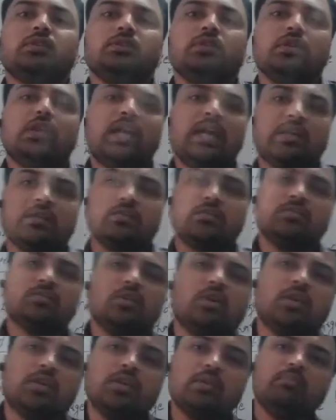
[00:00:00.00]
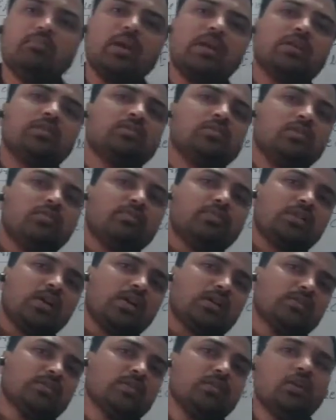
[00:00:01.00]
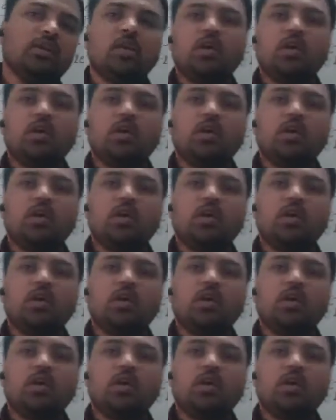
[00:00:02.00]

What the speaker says: electrons or imbalance of charge